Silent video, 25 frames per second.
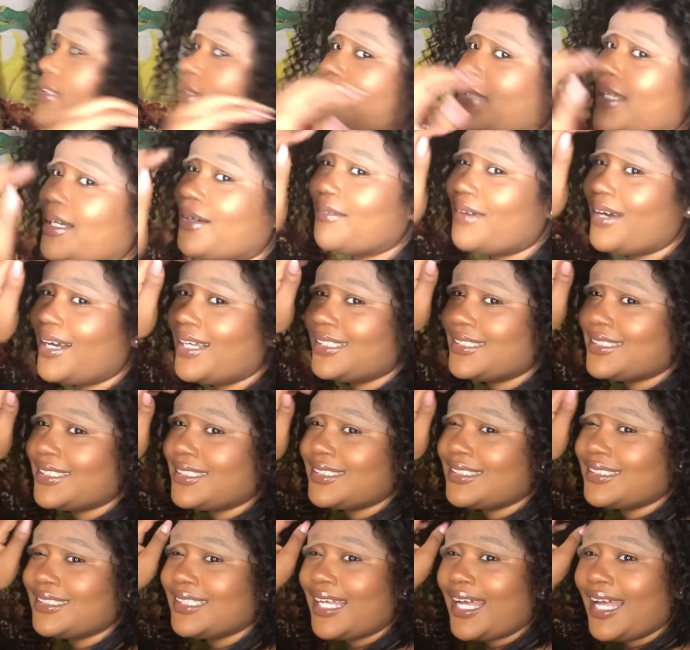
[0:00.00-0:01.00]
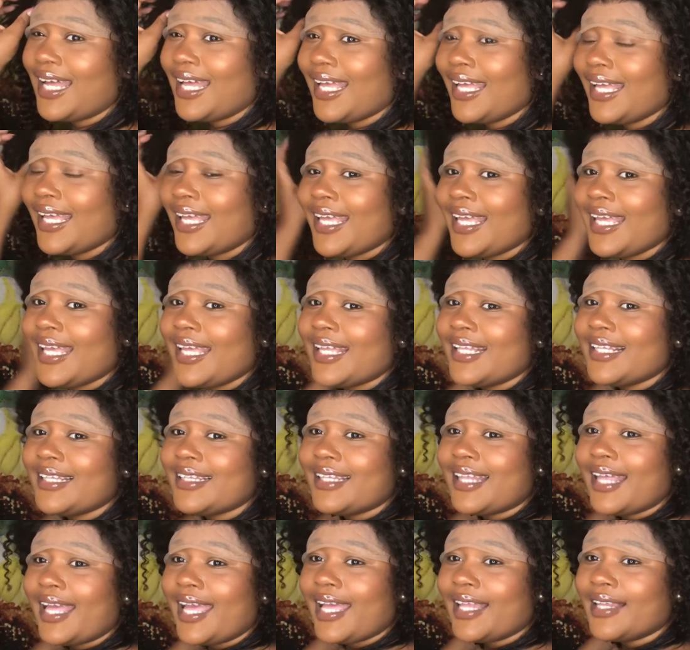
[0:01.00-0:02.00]
I'm like, why is it not
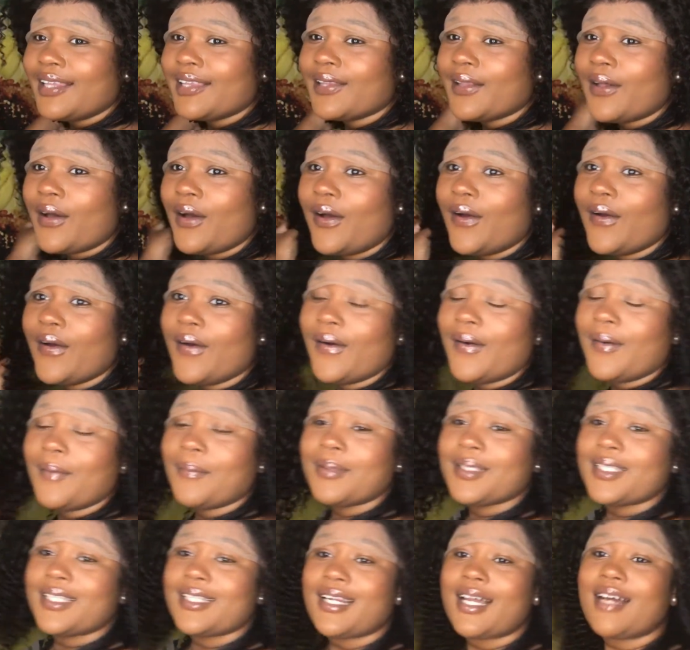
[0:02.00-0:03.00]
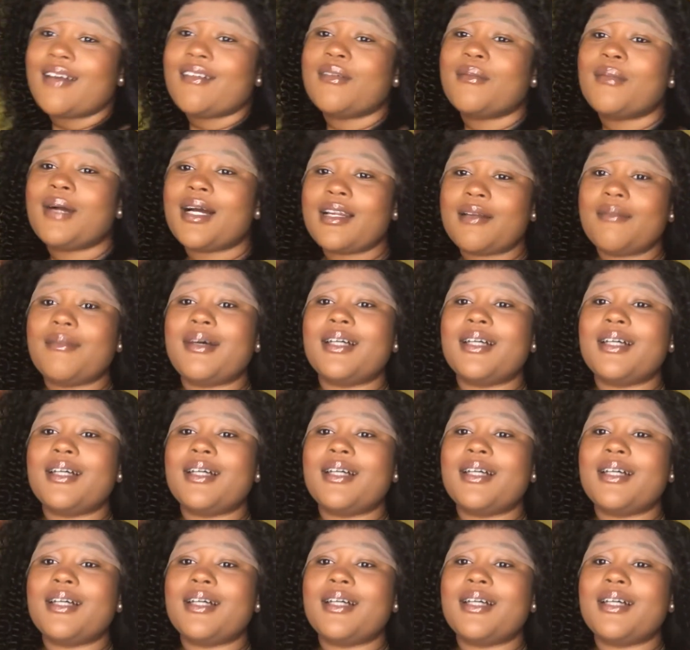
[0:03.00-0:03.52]
that long? But then I reminded